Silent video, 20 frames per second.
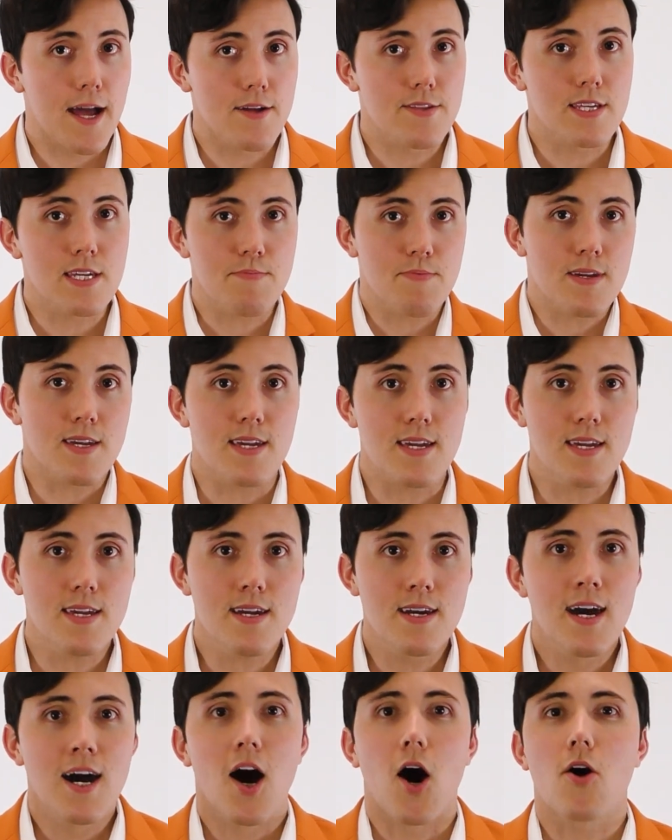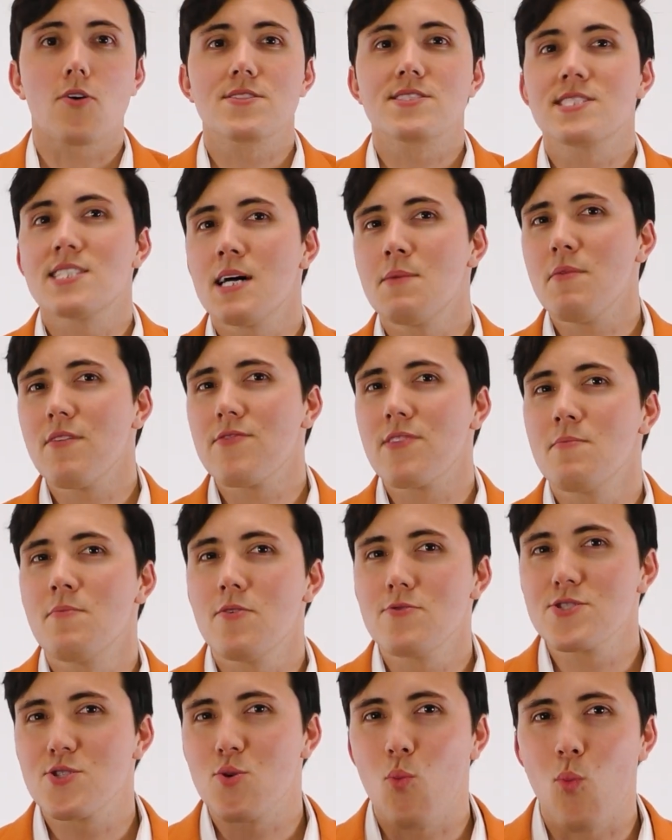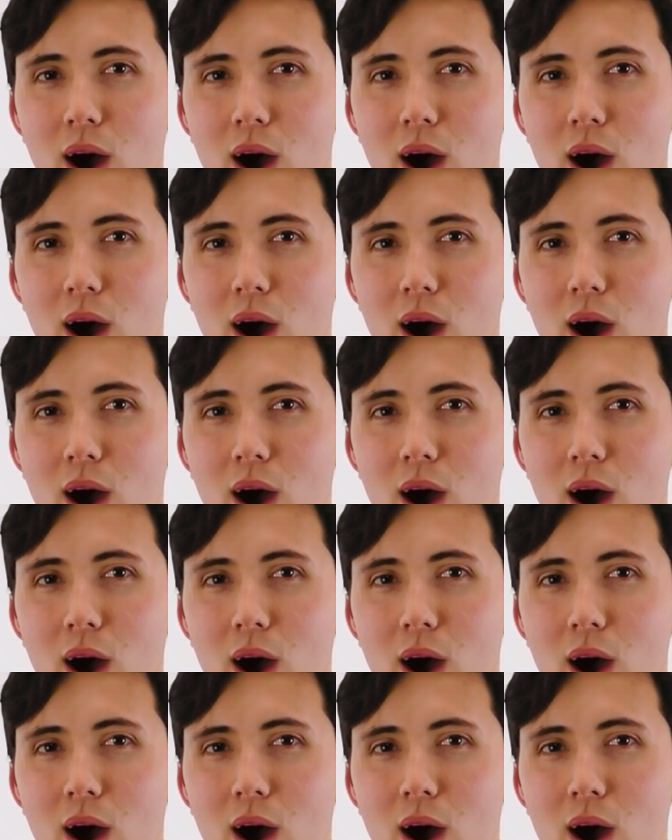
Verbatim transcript: LDPE, are some of the most